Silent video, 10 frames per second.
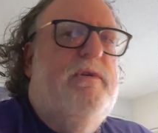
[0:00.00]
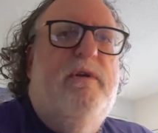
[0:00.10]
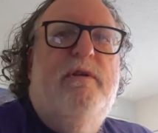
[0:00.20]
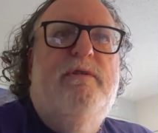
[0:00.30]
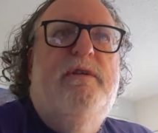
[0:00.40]
don't
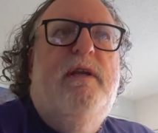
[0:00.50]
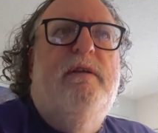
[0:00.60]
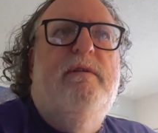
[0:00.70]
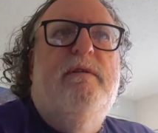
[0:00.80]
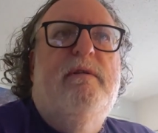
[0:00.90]

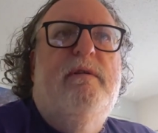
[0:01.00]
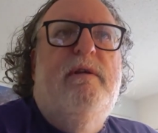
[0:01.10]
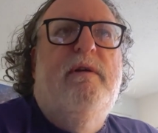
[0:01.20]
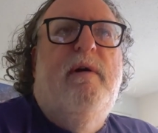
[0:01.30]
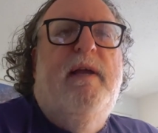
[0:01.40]
understand.
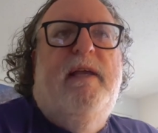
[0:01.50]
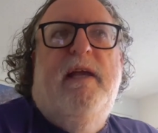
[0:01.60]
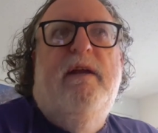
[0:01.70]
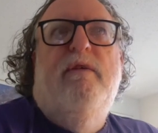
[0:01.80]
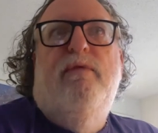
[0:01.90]
I
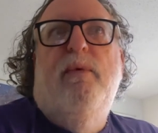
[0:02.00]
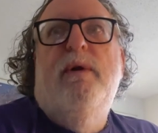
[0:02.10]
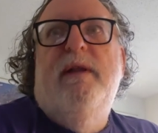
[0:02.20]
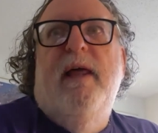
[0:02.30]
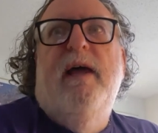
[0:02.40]
can't
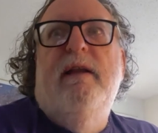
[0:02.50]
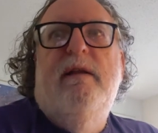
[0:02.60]
afford that.